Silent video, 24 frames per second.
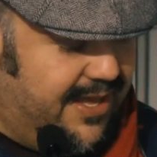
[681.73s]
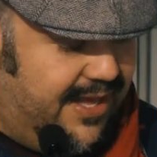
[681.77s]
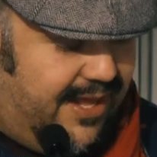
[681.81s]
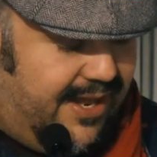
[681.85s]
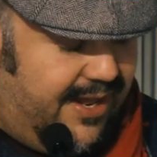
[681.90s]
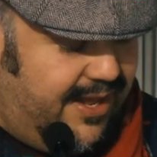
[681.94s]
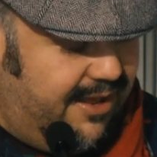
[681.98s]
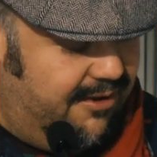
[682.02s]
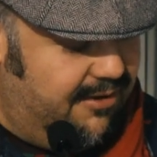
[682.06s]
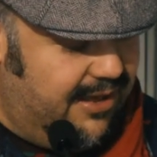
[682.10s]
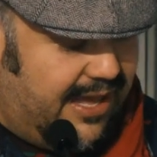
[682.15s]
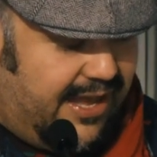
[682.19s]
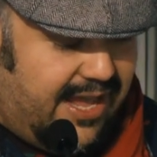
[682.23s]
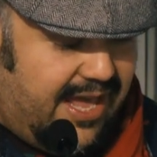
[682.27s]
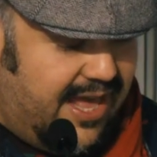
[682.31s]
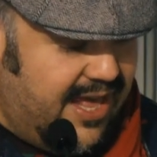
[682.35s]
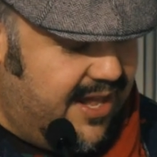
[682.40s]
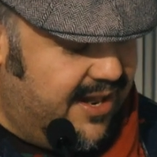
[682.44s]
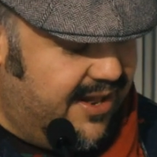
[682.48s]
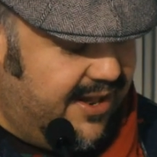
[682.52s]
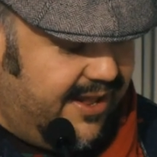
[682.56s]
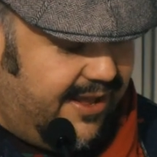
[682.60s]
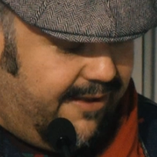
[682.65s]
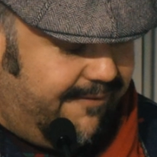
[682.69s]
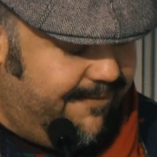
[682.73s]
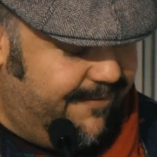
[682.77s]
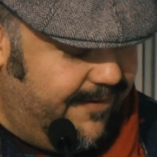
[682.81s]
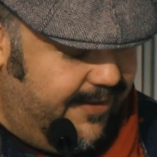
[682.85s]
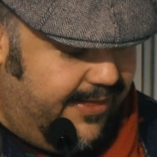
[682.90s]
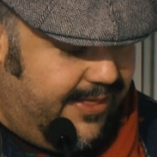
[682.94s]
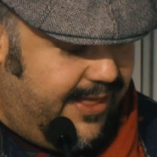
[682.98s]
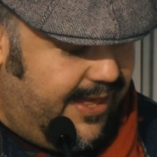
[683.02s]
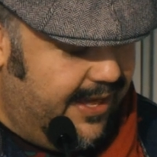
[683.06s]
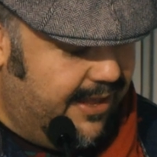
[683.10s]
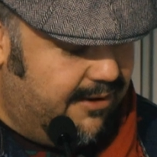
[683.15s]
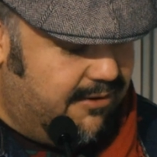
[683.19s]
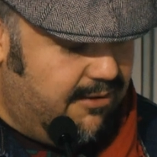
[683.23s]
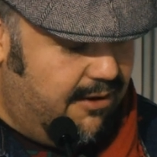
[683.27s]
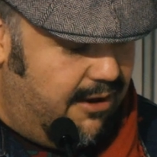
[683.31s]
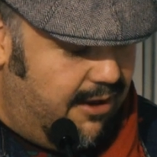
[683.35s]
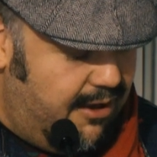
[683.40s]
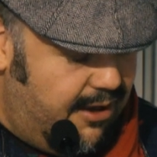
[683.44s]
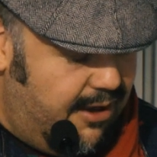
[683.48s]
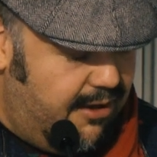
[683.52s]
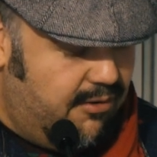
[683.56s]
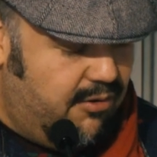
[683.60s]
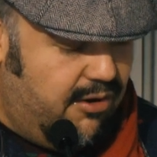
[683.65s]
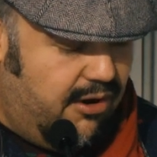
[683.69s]
And I felt like,
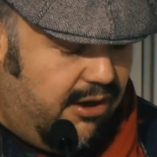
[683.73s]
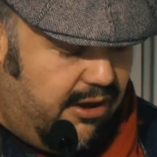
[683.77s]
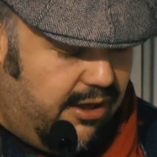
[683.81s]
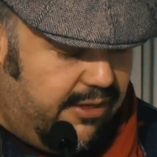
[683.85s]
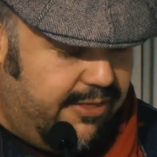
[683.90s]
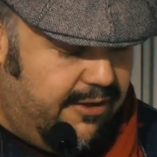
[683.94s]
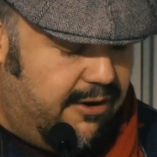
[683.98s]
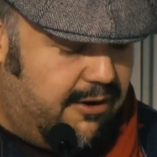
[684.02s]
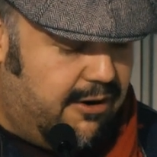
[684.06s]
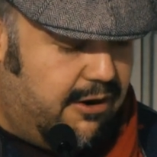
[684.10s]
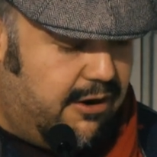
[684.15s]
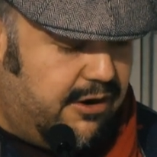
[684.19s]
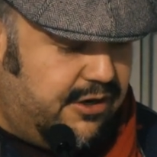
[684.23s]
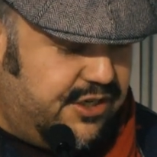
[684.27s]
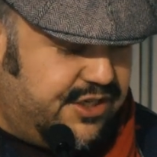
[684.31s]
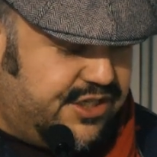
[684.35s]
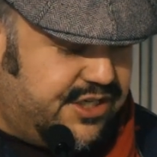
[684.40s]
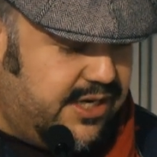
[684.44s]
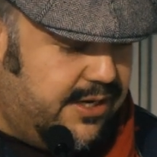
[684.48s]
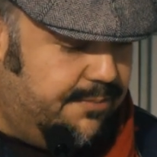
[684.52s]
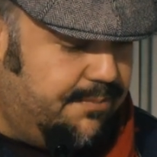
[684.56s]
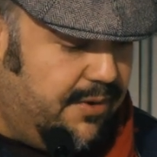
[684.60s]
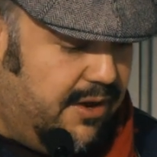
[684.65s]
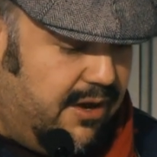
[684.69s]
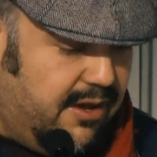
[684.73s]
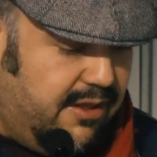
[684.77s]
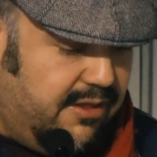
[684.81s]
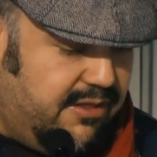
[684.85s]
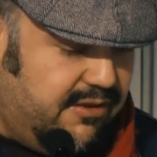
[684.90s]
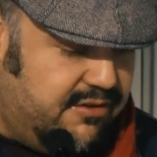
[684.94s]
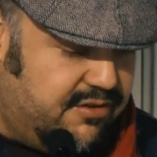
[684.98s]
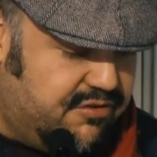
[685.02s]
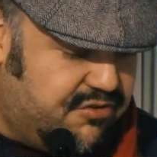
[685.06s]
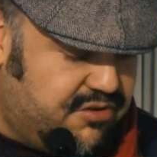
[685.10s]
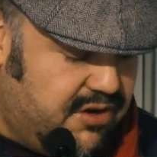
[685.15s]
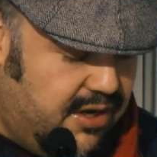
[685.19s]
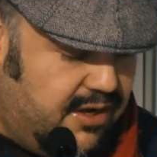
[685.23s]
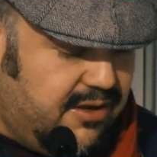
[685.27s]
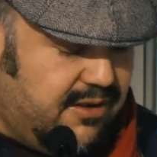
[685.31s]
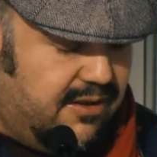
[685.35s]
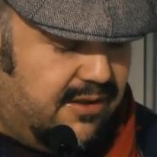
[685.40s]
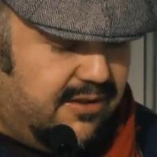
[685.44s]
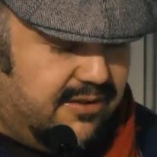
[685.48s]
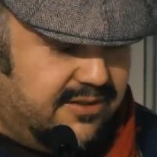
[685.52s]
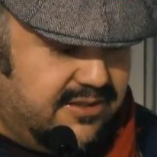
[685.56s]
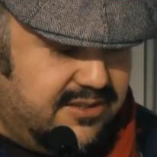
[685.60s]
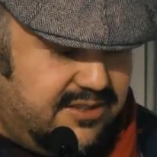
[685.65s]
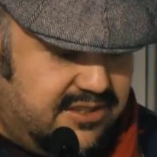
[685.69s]
all the hardship, all the
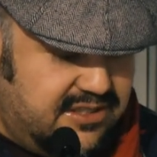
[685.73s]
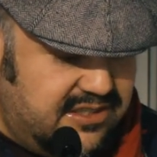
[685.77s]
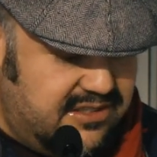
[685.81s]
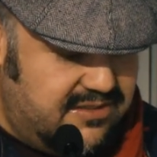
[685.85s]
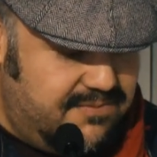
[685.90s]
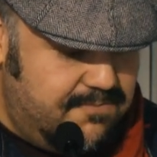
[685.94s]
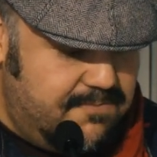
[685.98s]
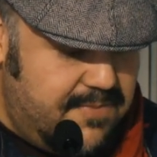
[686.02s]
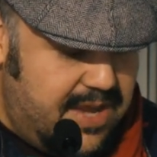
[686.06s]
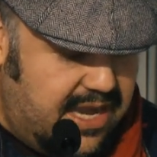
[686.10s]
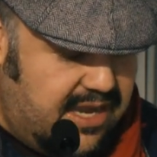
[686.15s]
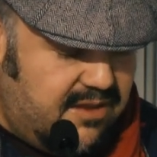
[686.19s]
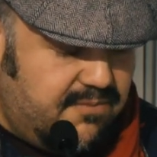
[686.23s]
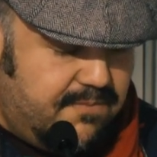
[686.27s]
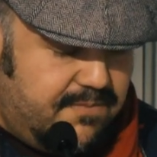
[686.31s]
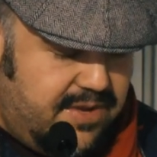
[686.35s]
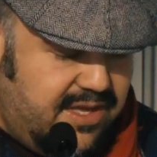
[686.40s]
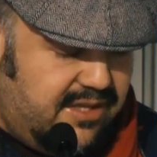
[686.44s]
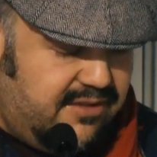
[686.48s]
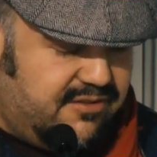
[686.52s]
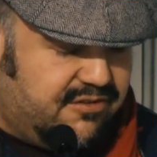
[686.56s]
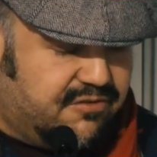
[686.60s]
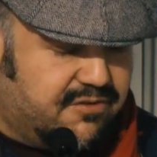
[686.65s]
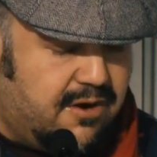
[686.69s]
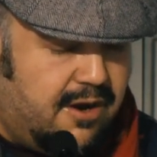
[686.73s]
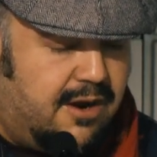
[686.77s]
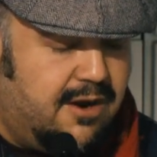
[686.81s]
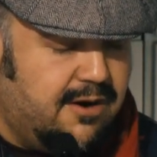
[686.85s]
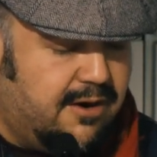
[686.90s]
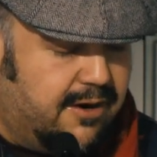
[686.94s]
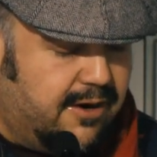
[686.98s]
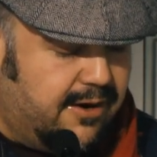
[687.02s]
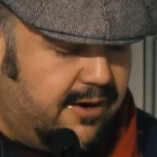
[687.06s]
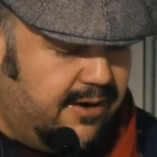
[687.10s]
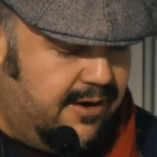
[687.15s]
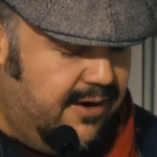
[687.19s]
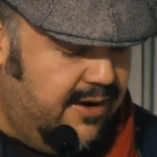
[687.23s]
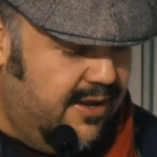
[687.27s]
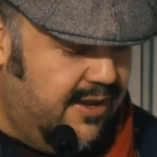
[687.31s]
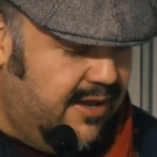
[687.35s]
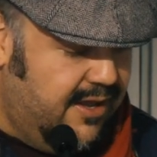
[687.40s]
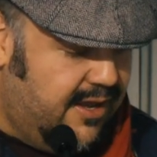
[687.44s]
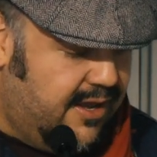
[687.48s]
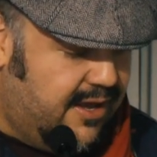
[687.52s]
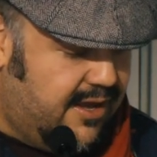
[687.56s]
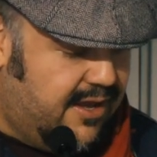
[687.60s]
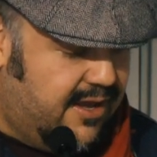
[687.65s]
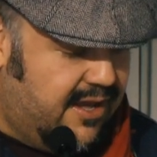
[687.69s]
struggle just made me stronger.
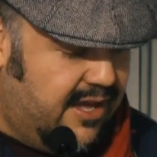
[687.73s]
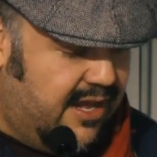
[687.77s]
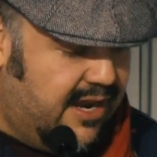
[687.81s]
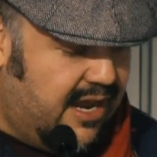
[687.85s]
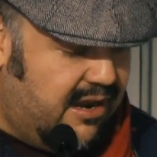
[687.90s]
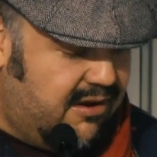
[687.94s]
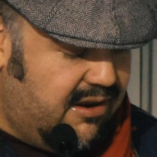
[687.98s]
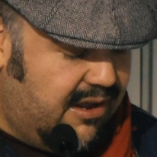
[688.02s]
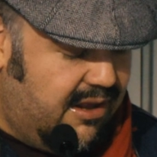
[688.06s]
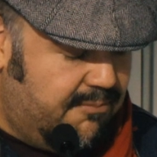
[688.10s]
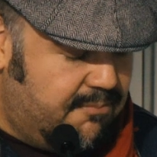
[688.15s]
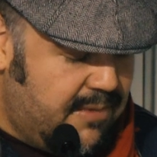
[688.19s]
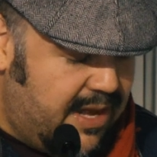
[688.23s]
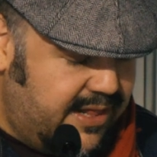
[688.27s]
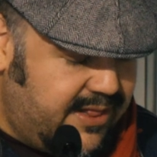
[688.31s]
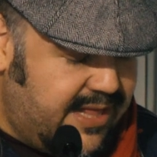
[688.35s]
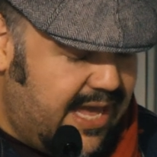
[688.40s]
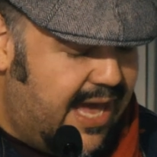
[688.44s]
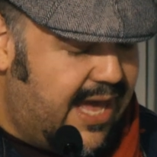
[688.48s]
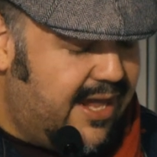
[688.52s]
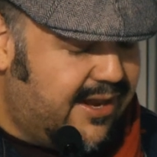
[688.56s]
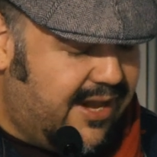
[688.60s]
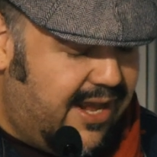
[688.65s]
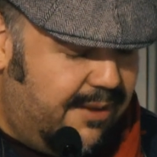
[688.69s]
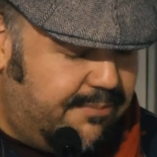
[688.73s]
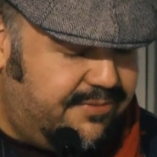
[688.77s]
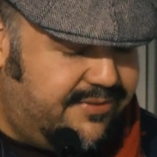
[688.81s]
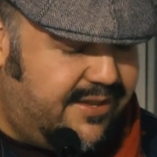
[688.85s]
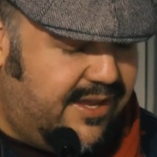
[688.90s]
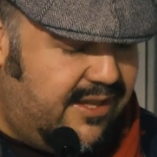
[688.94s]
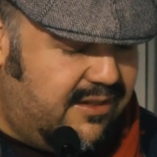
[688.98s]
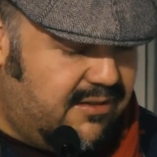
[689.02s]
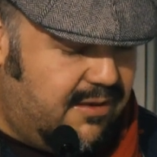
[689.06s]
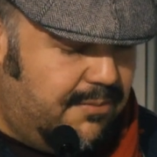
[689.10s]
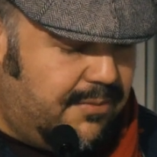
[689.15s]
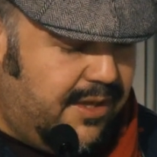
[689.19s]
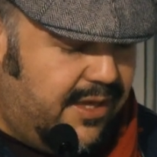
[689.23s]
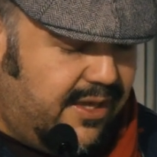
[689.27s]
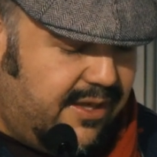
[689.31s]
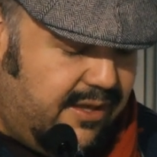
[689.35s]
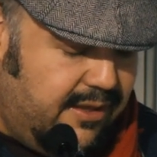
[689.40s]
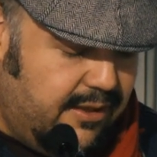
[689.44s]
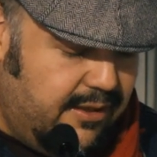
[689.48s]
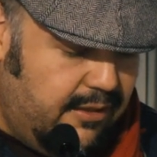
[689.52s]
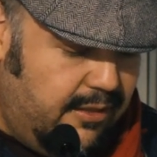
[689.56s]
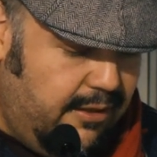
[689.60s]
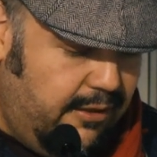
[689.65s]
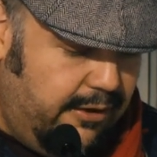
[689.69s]
And my dad kept saying to me,
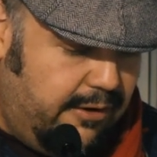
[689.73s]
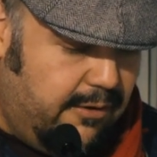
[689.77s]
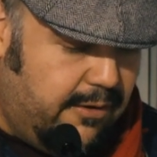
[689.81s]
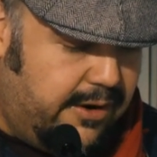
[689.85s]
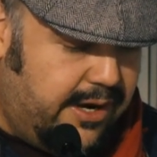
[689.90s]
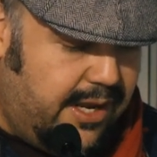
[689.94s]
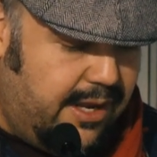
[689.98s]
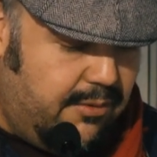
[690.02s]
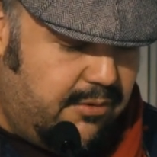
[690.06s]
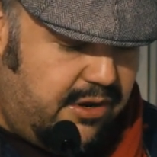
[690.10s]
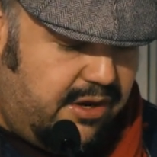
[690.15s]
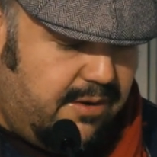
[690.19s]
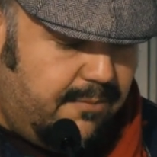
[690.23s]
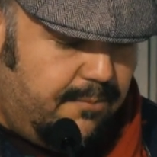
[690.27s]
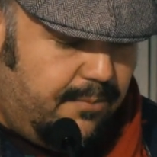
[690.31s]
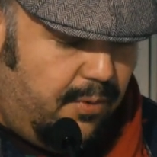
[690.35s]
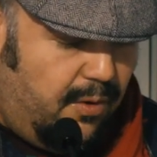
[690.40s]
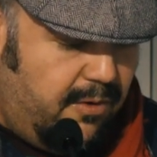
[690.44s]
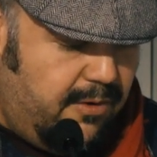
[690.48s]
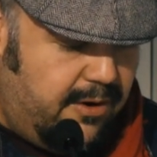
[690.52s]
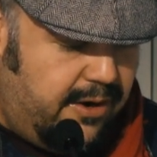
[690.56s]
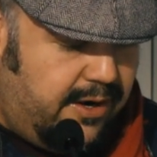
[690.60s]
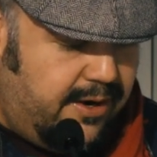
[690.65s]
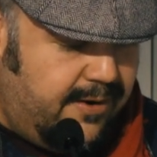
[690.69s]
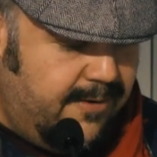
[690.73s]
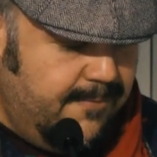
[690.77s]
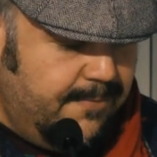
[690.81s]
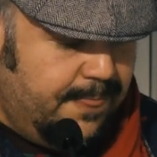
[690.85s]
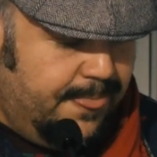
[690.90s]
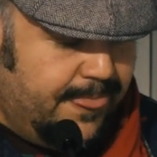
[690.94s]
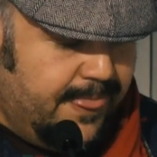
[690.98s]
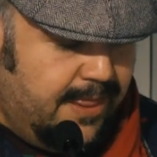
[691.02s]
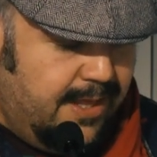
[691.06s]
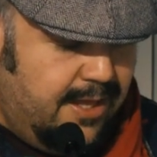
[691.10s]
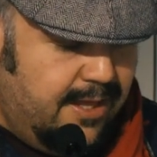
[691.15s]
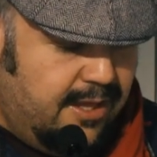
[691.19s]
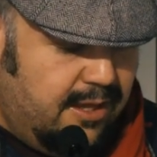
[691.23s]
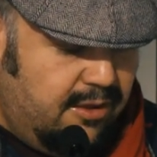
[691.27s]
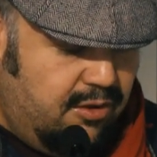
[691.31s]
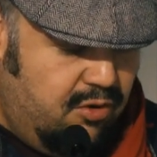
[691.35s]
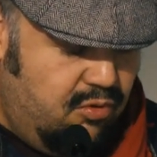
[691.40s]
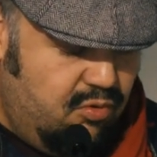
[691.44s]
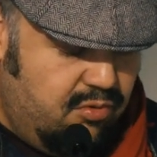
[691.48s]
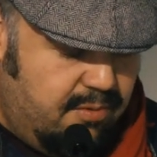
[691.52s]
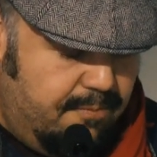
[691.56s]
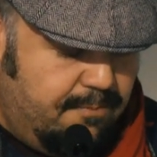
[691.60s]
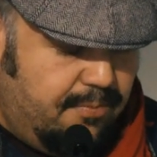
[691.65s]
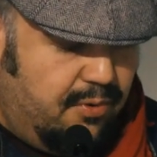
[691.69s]
look, Jorge, when you're born,
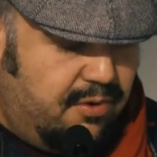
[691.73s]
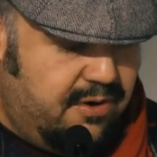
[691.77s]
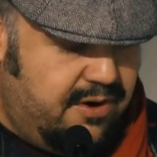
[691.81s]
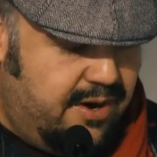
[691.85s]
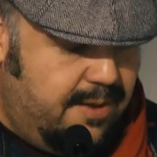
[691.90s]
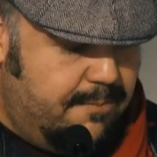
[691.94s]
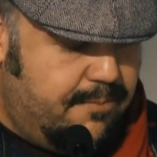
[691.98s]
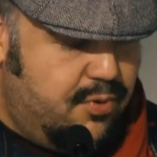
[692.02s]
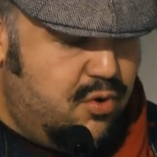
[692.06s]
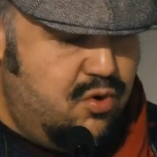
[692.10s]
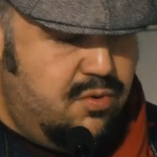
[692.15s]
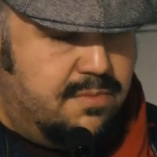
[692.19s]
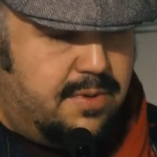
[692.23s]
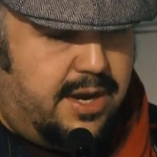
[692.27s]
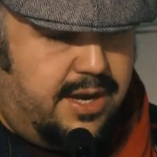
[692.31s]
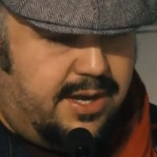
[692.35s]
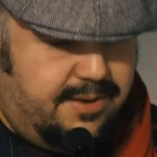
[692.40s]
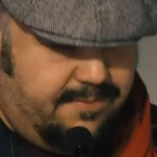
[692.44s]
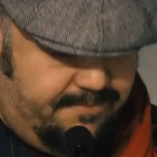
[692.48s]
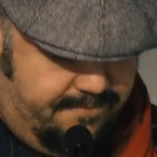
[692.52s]
you were born a puma.